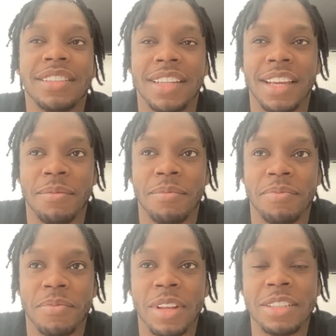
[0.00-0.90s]
them,
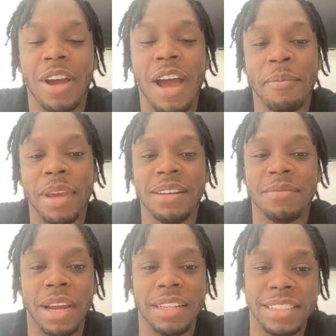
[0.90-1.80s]
so I made
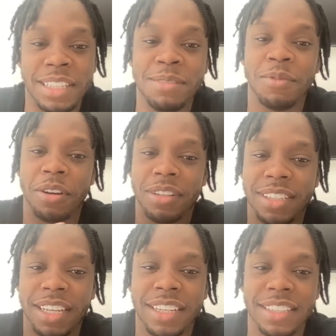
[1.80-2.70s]
my team go and
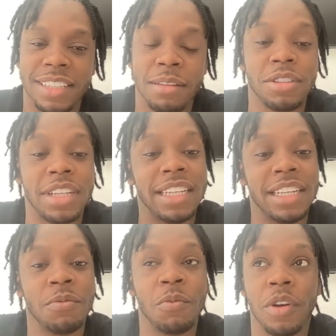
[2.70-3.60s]
take it to them because I
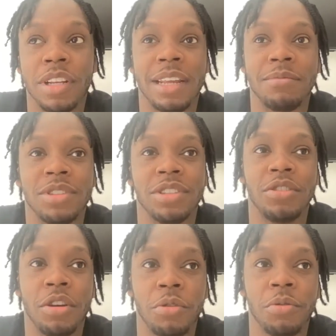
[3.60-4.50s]
didn't want them to
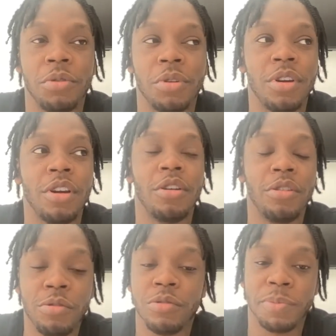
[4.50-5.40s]
know
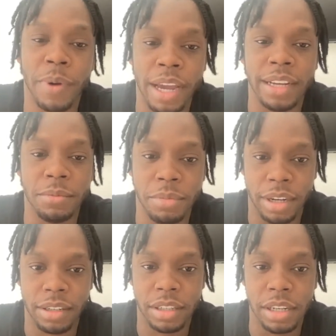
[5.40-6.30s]
who was behind the
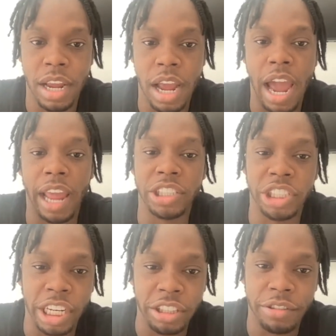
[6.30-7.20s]
brand. Wow. I
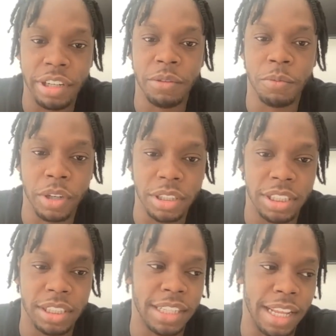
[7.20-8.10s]
genuinely
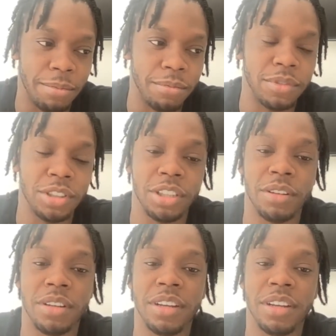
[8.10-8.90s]
wanted them to